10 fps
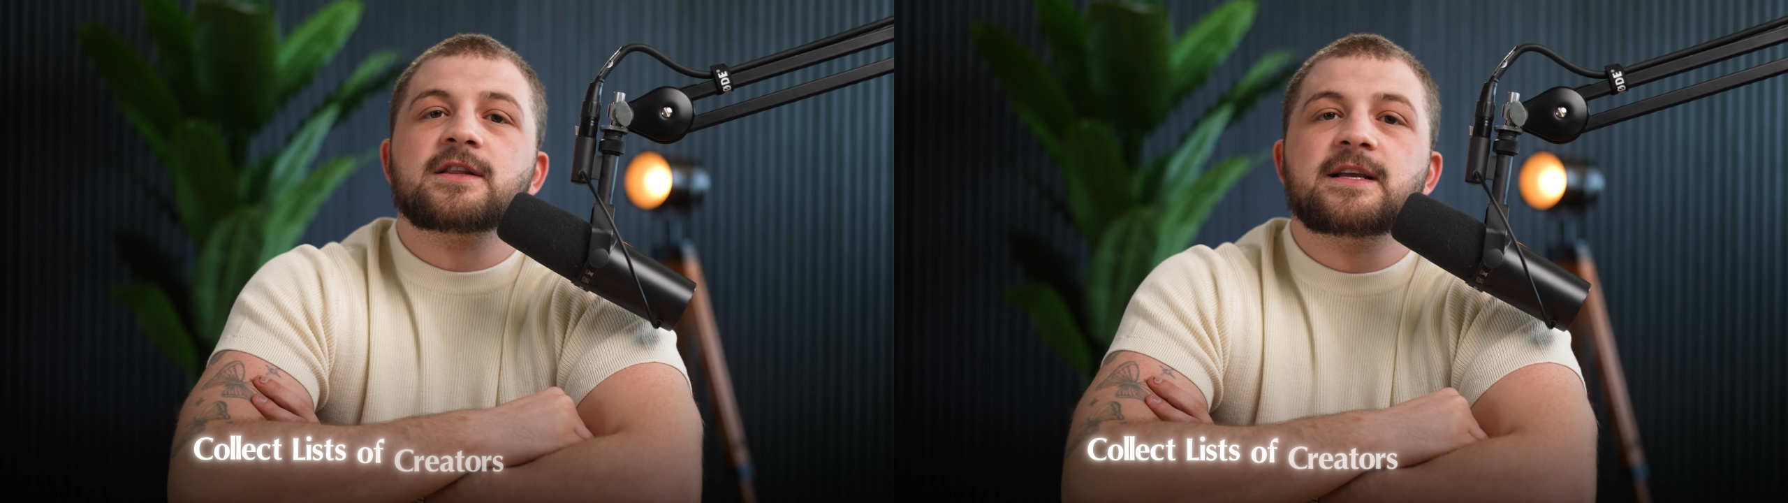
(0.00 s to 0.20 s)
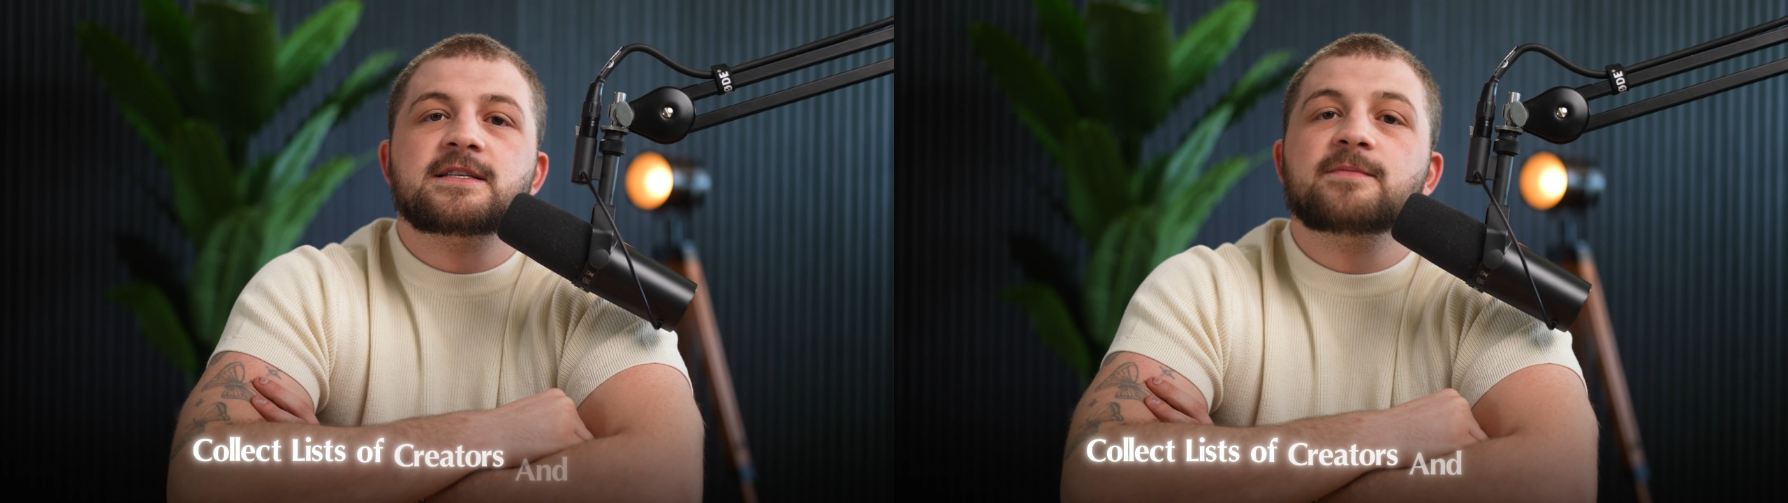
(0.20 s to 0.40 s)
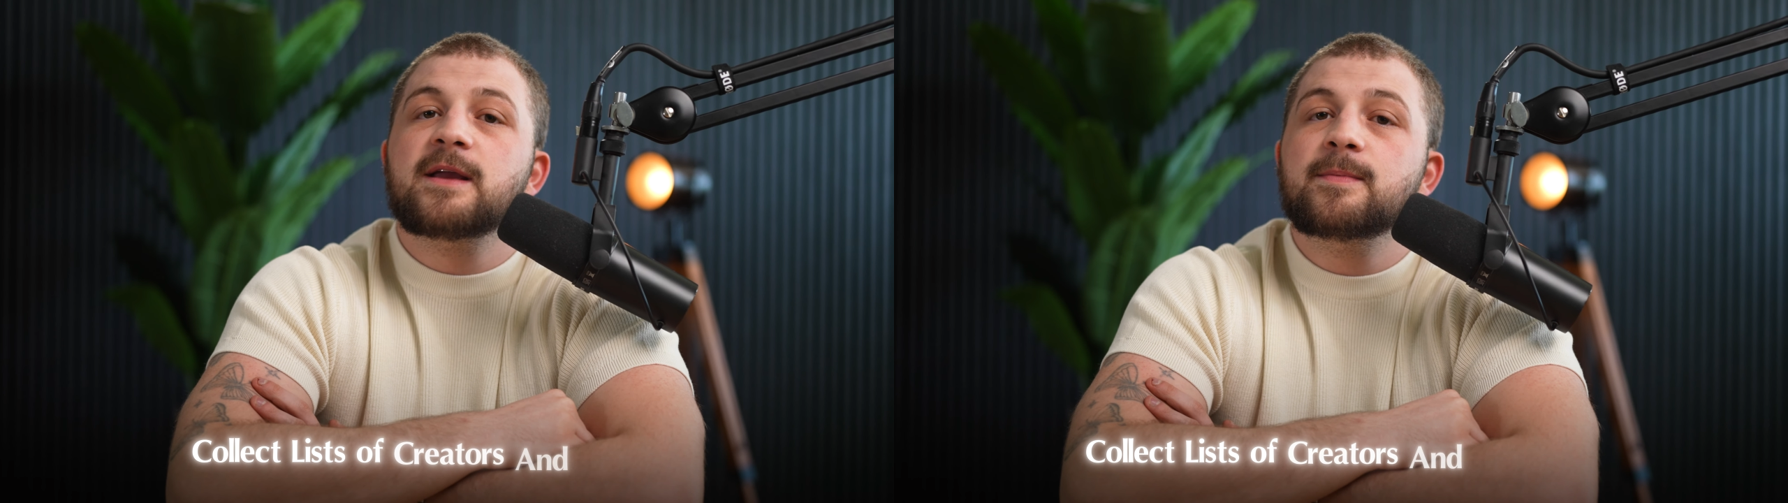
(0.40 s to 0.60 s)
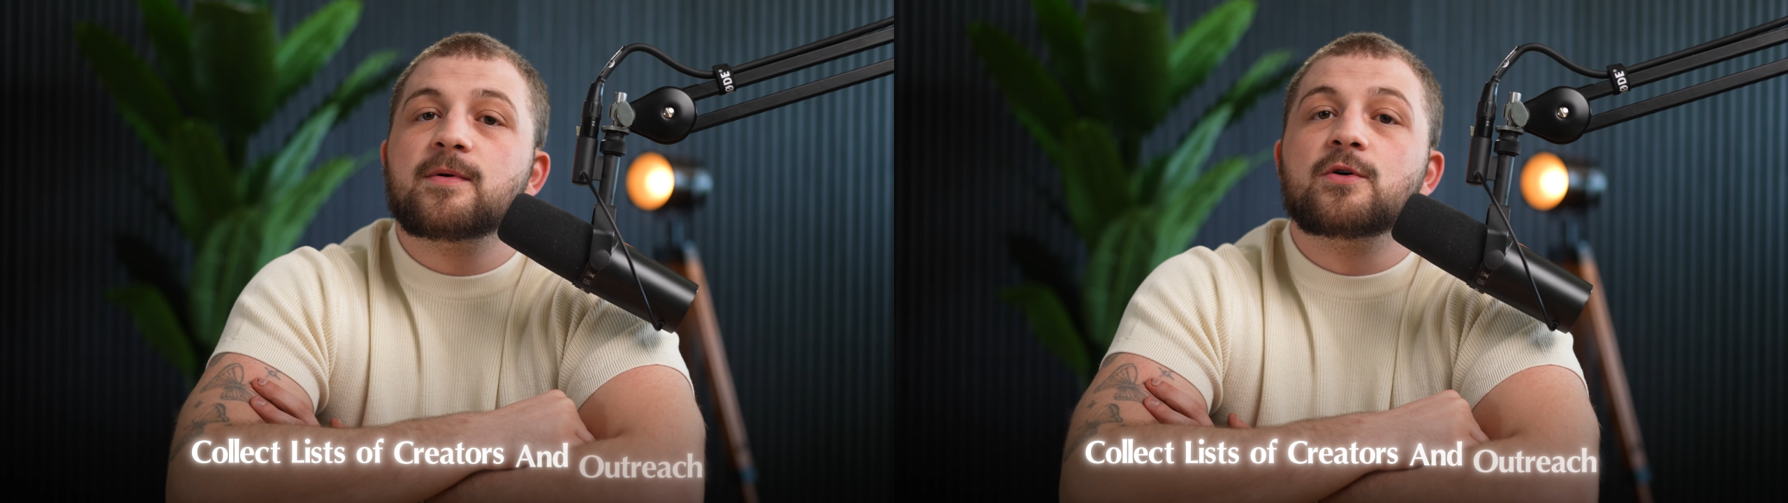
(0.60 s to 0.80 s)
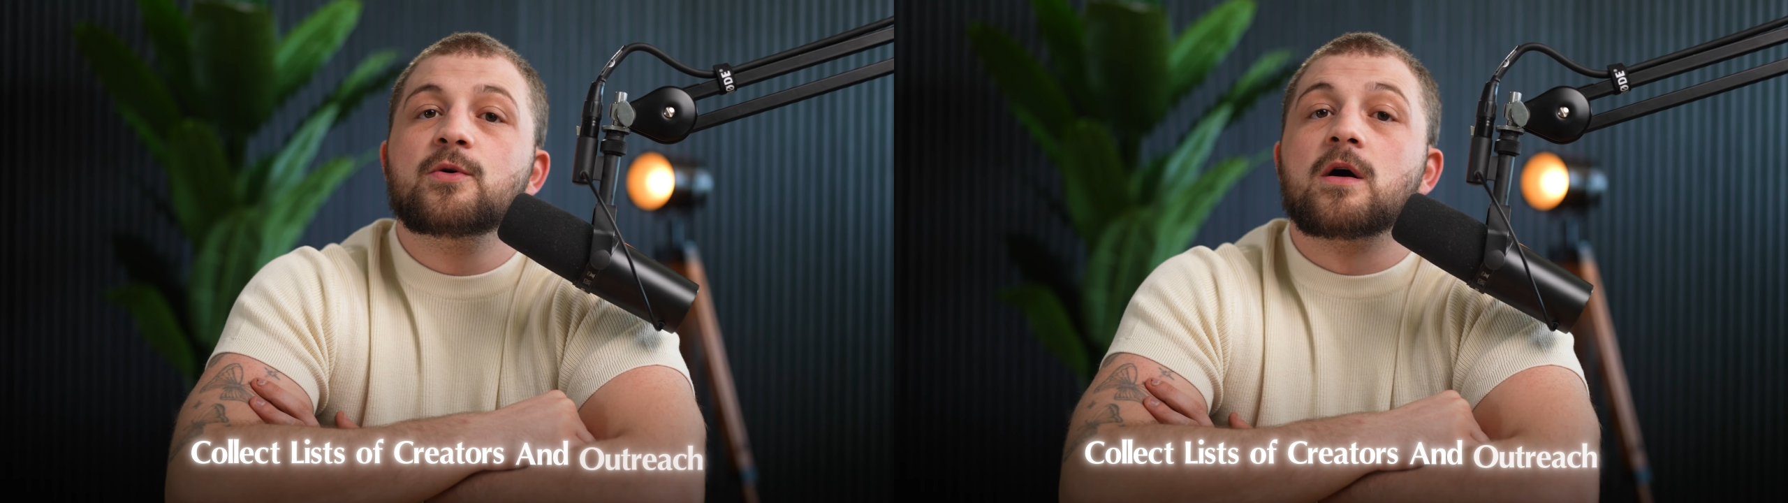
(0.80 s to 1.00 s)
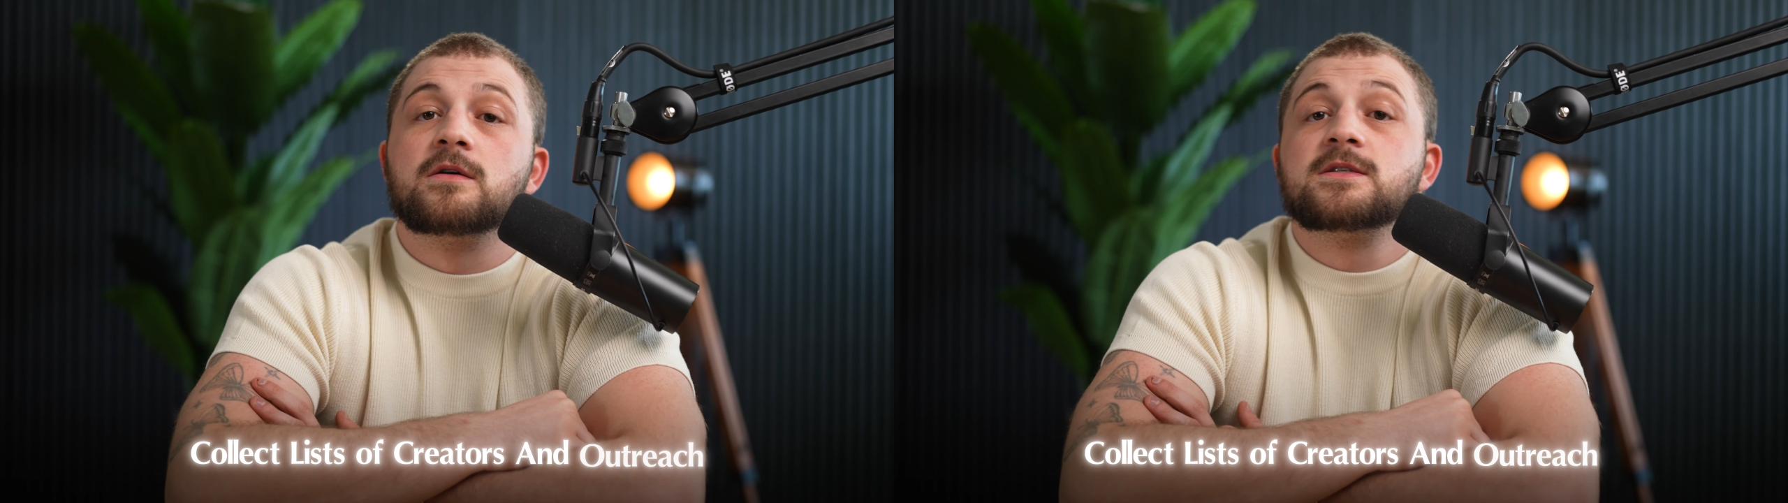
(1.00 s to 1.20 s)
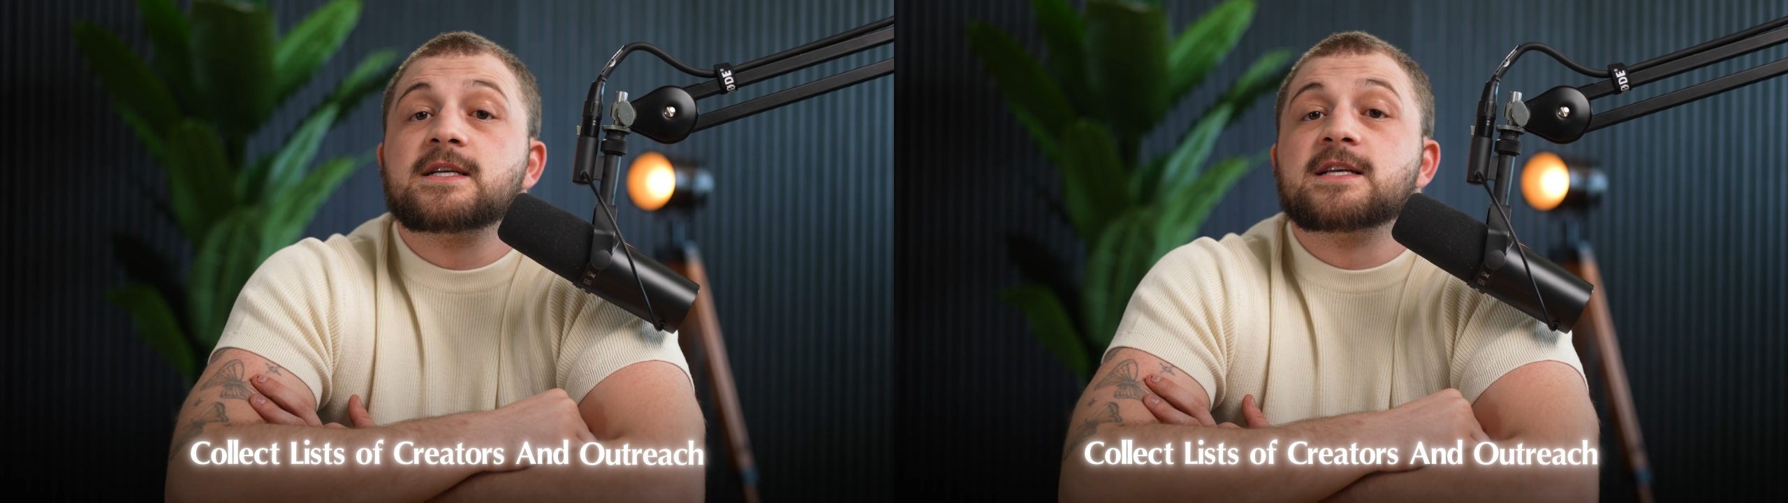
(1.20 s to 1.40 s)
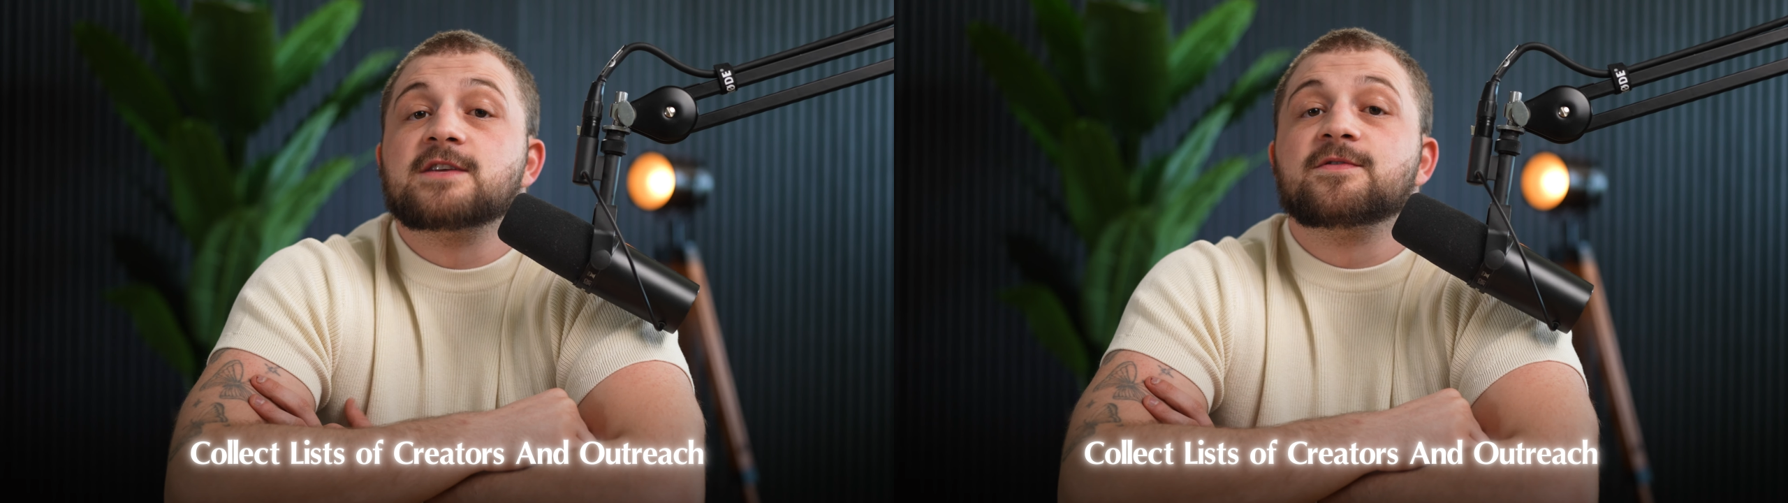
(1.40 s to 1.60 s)
list of people who are
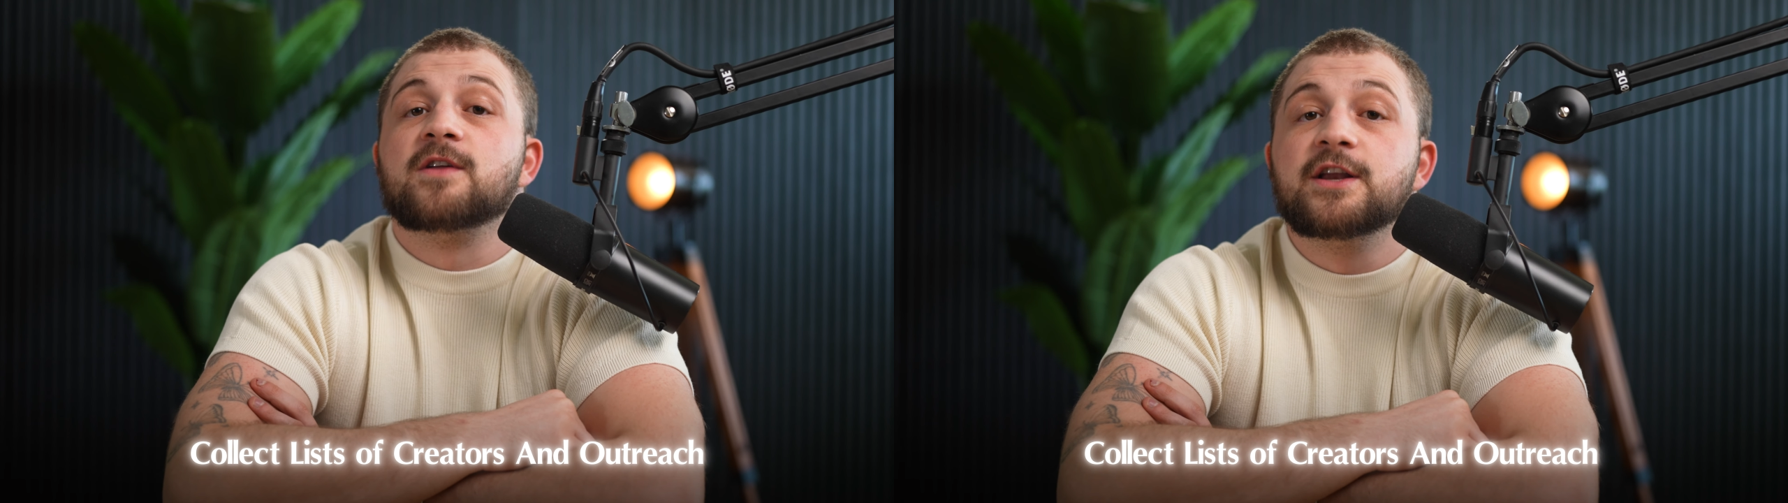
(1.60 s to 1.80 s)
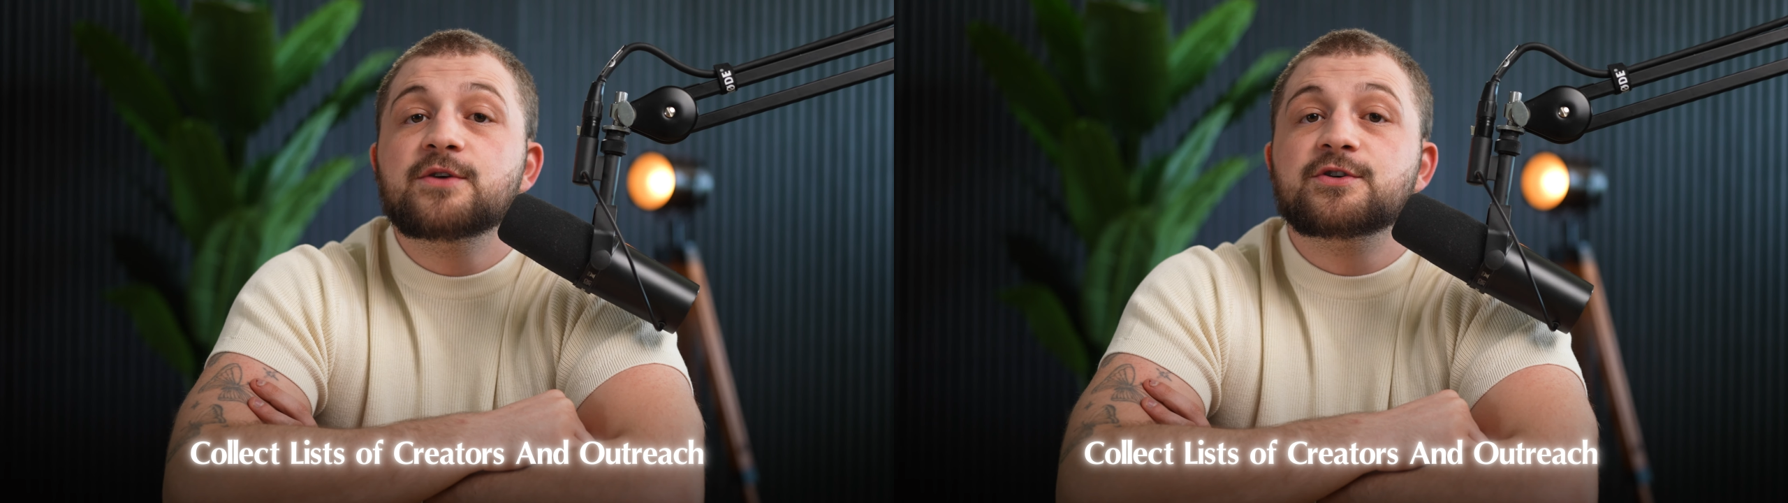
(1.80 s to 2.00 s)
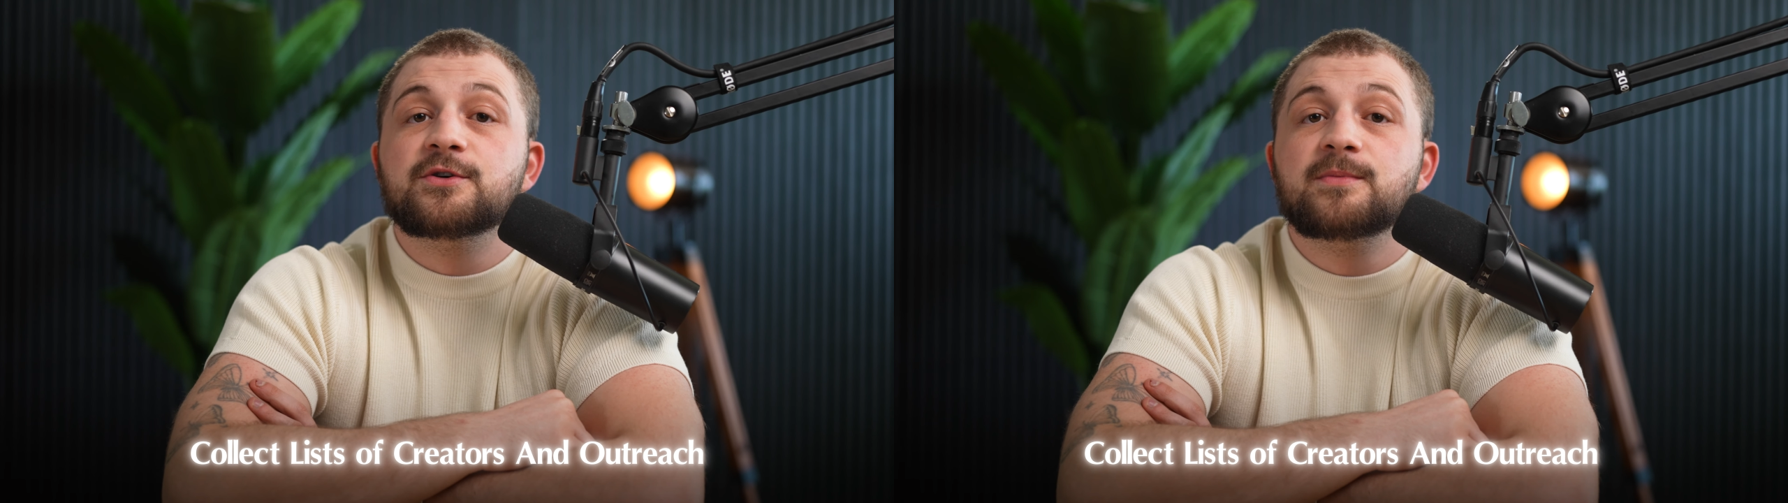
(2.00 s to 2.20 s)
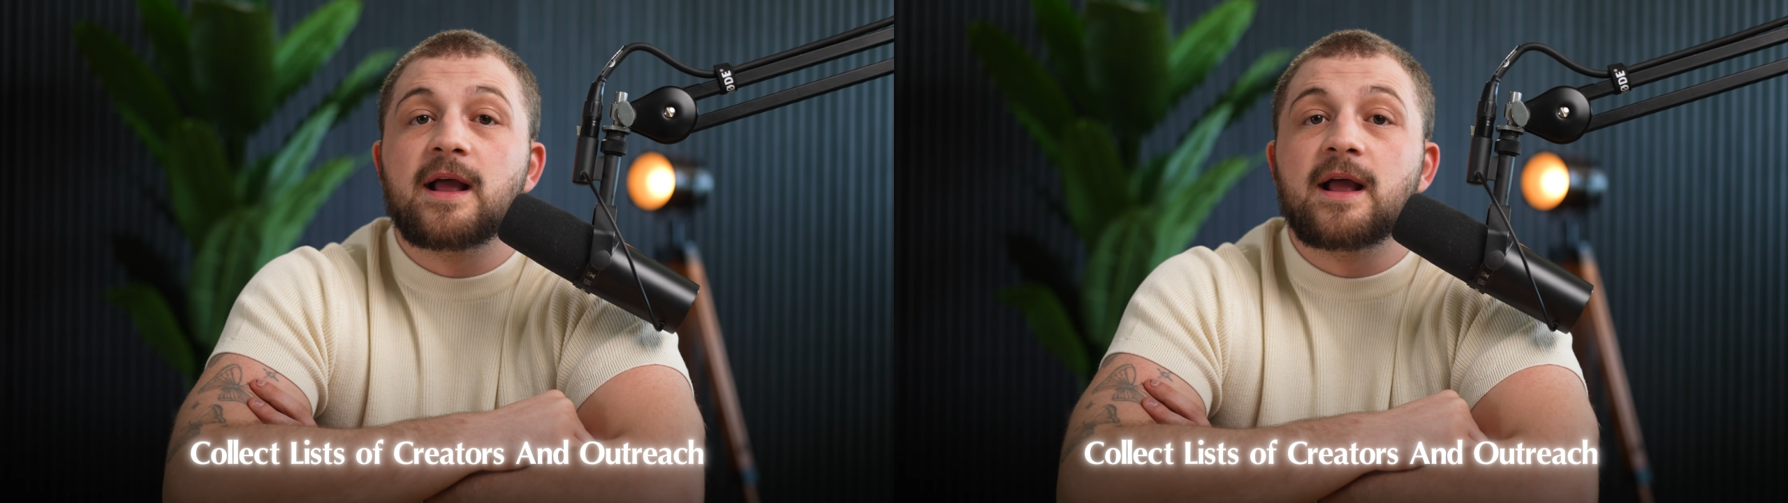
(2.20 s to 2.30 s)
successful on YouTube,